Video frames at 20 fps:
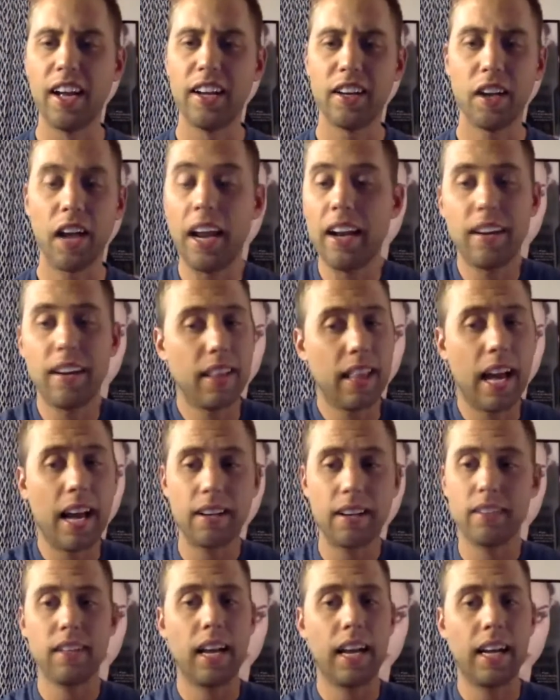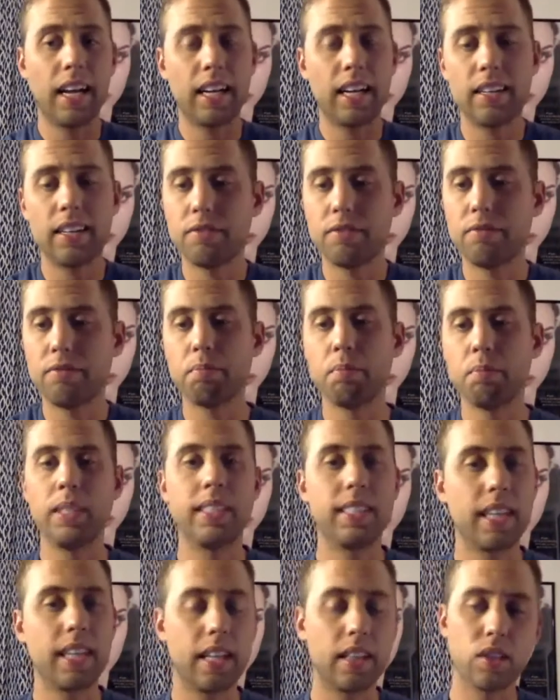And that, like I've been
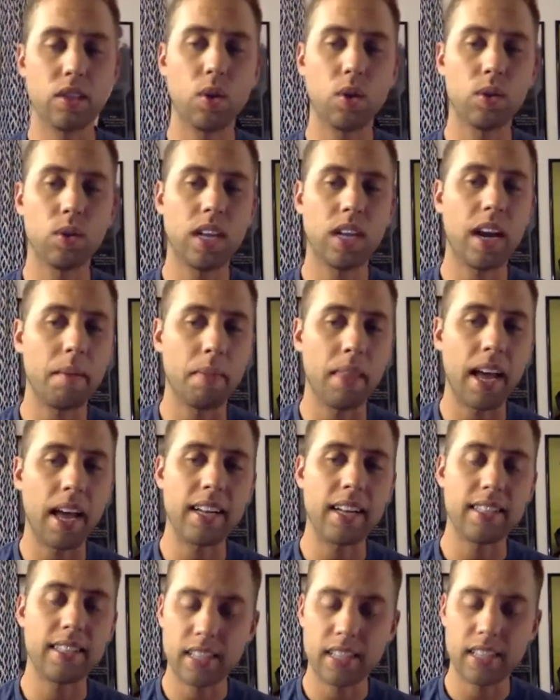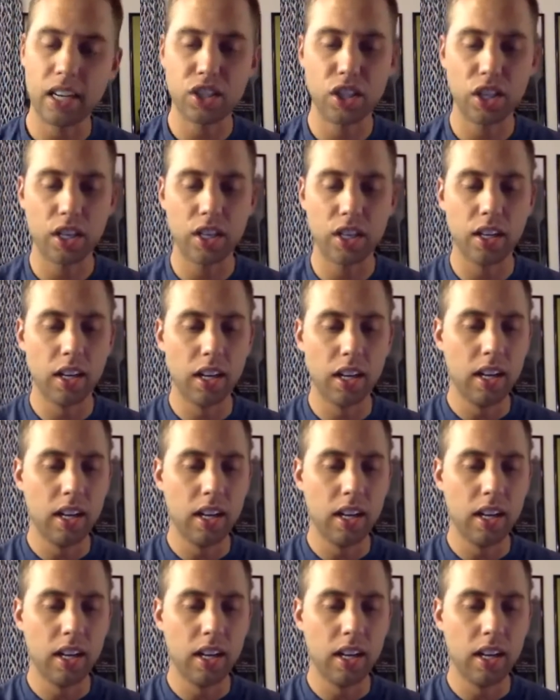saying this whole time, that is such a